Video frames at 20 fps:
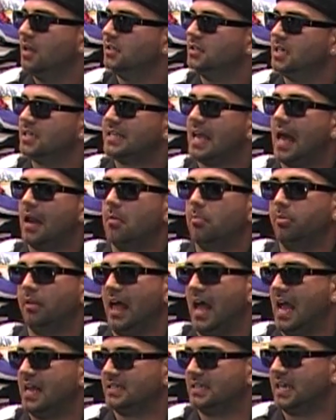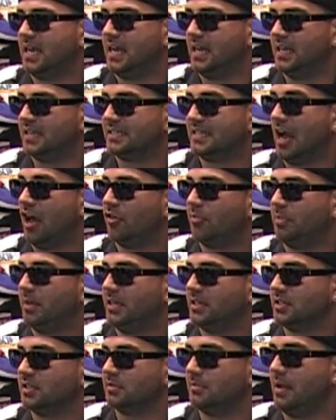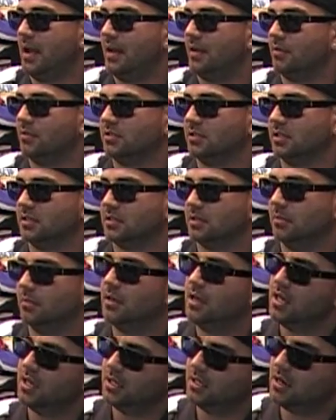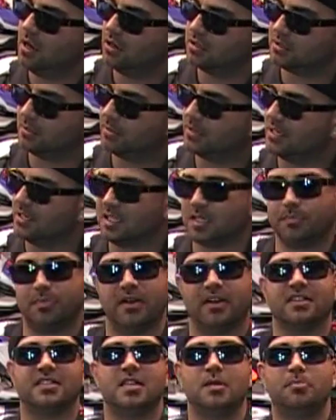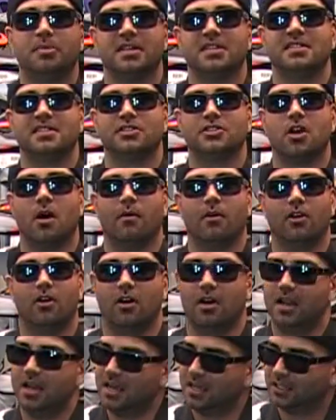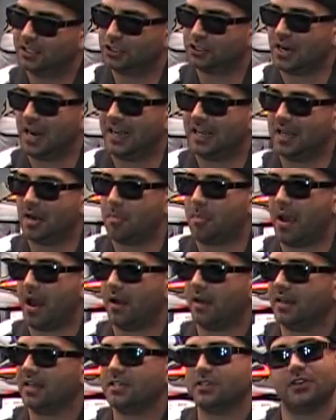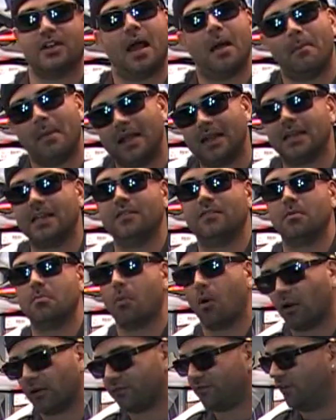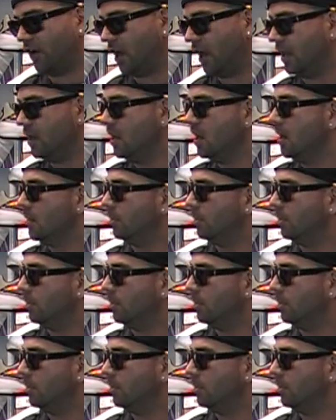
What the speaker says: just had a blast getting the South Beaches, man. There was some conspiracy business going on to try and get a pair of these, so that made it even more fun.